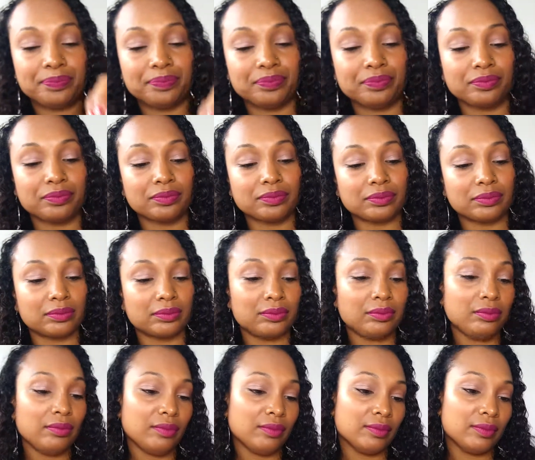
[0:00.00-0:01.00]

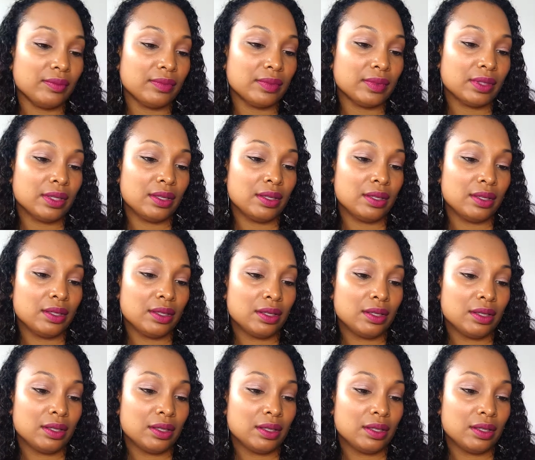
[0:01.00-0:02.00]

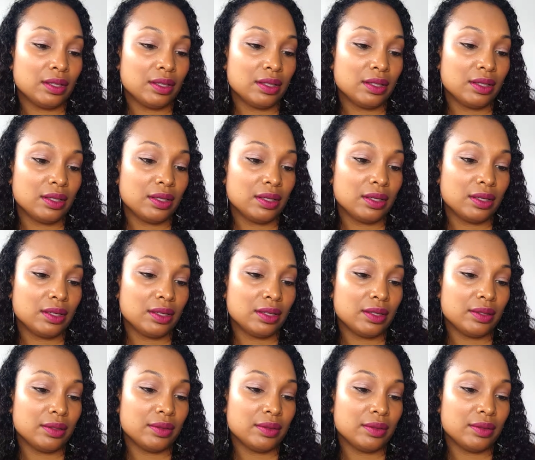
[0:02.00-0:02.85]
(silence)